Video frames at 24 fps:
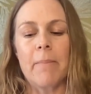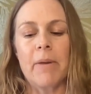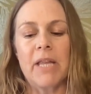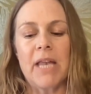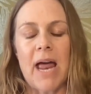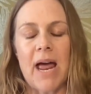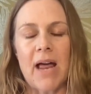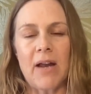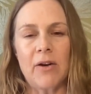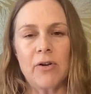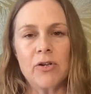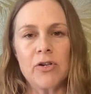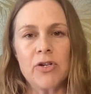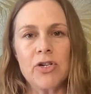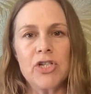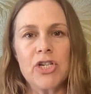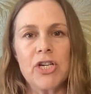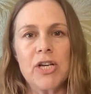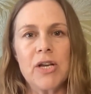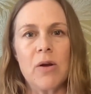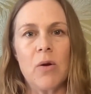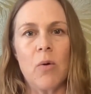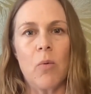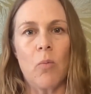but
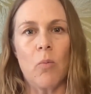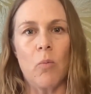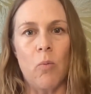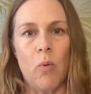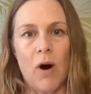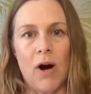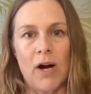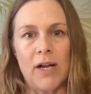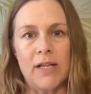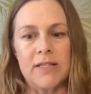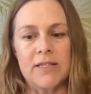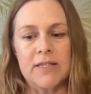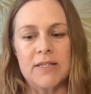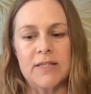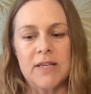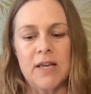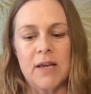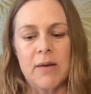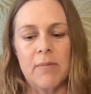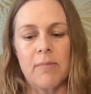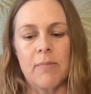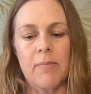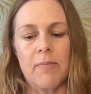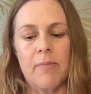energy
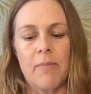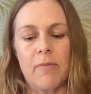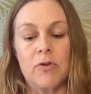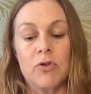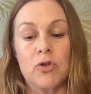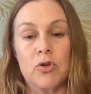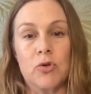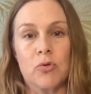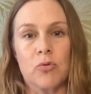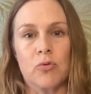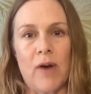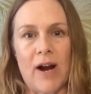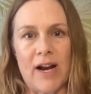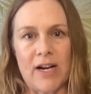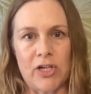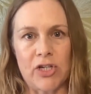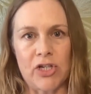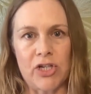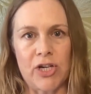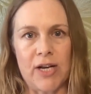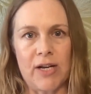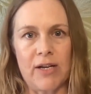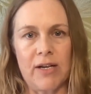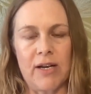wants
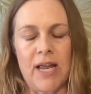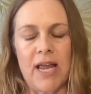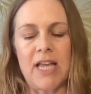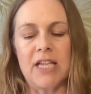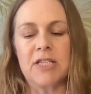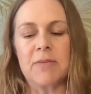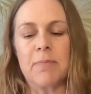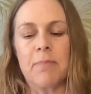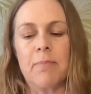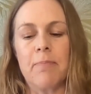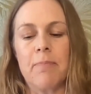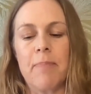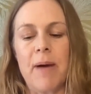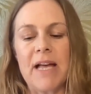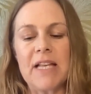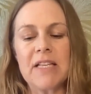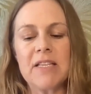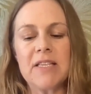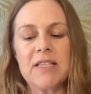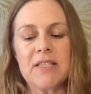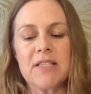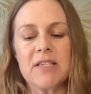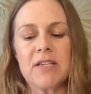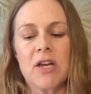direction. It's
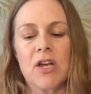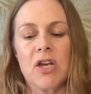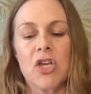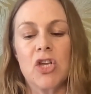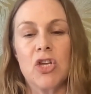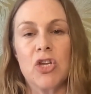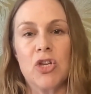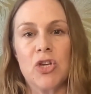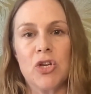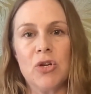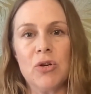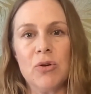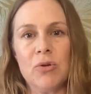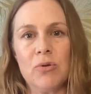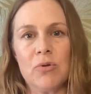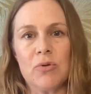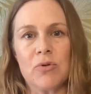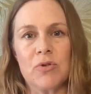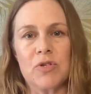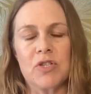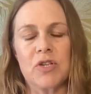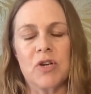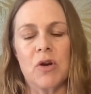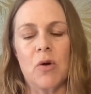best
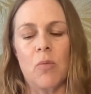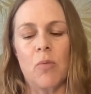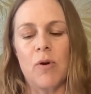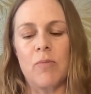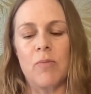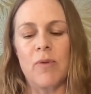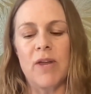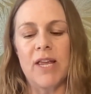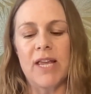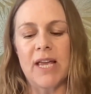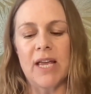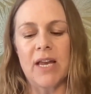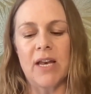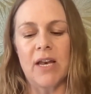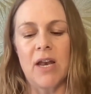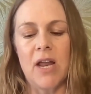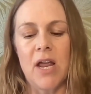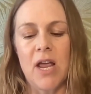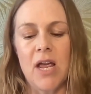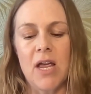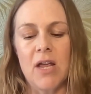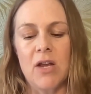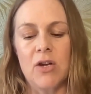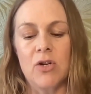used when we can
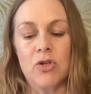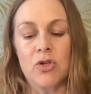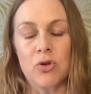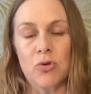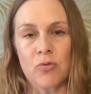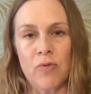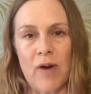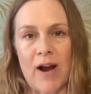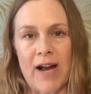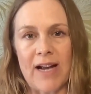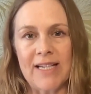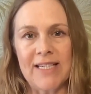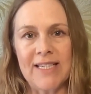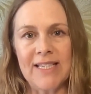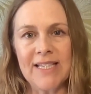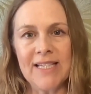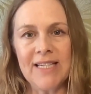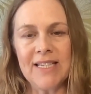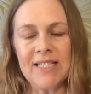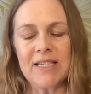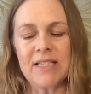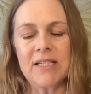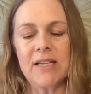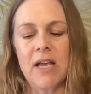direct
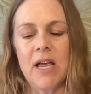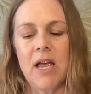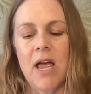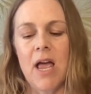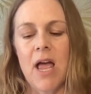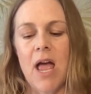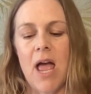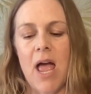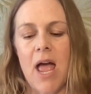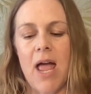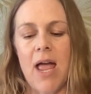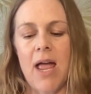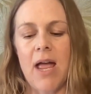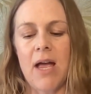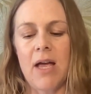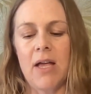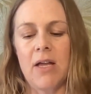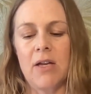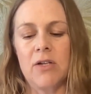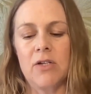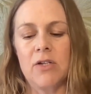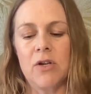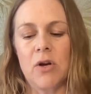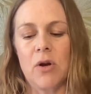it
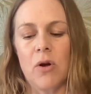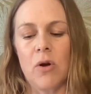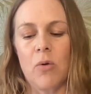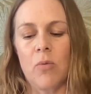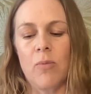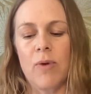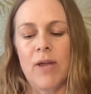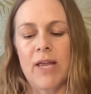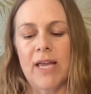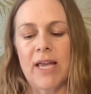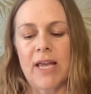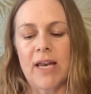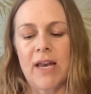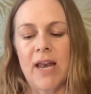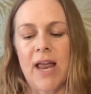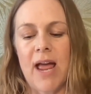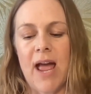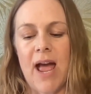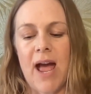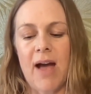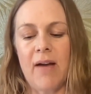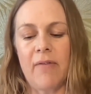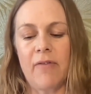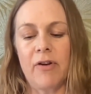and we
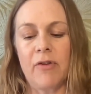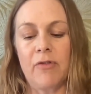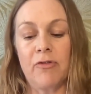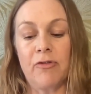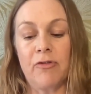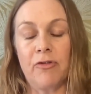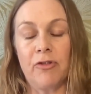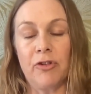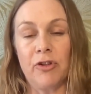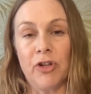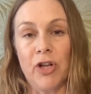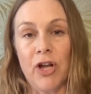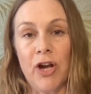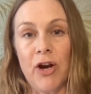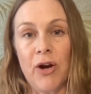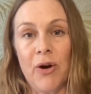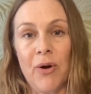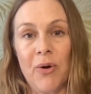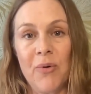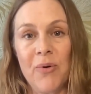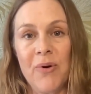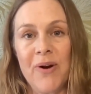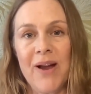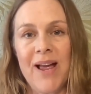can have it
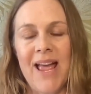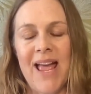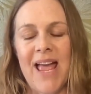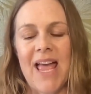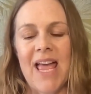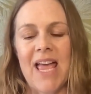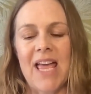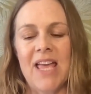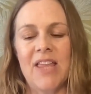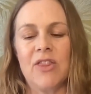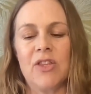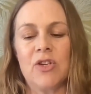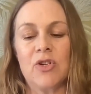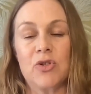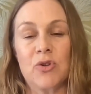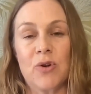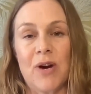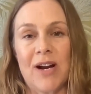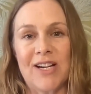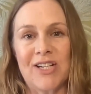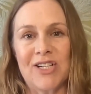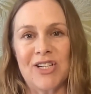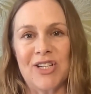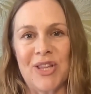flow in the
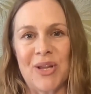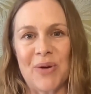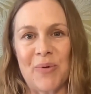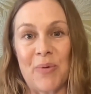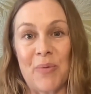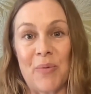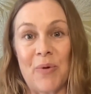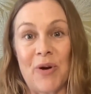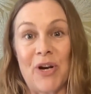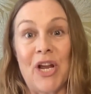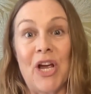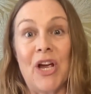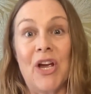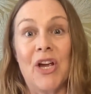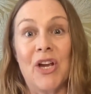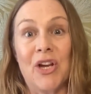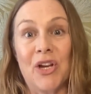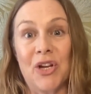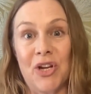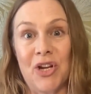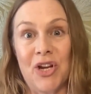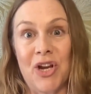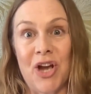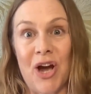direction that we want to
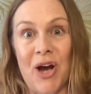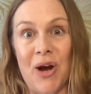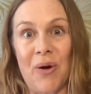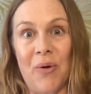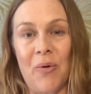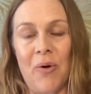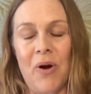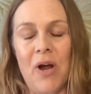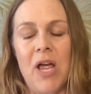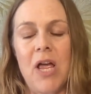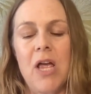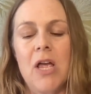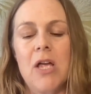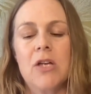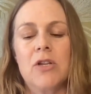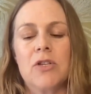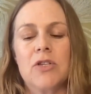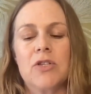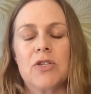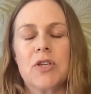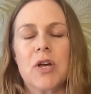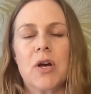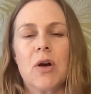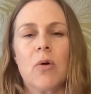go.
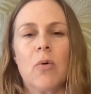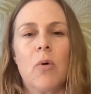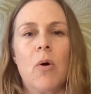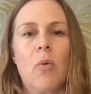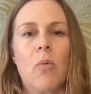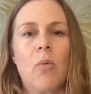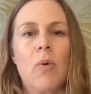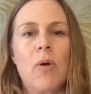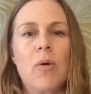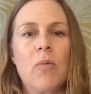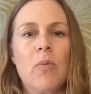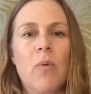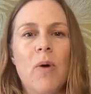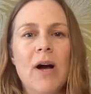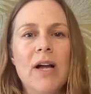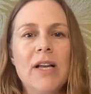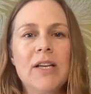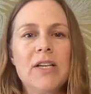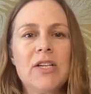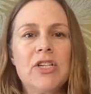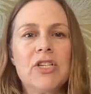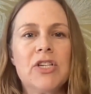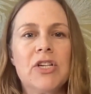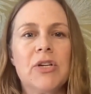So we
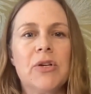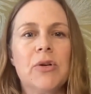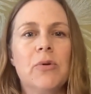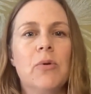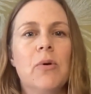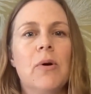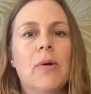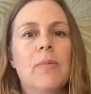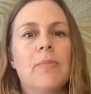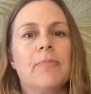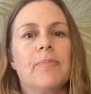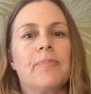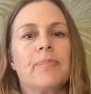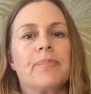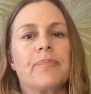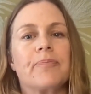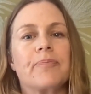want to